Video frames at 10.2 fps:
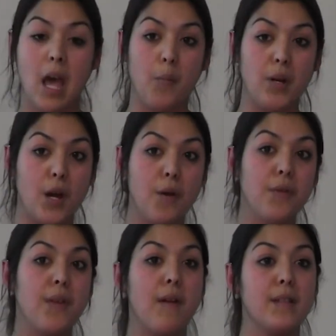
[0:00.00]
and we know
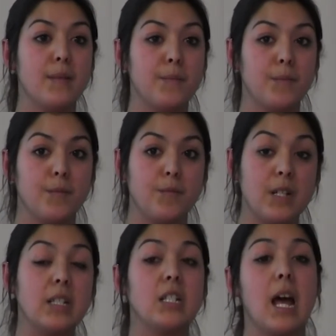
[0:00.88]
that there are some
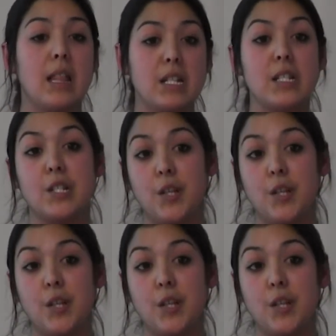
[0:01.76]
real challenges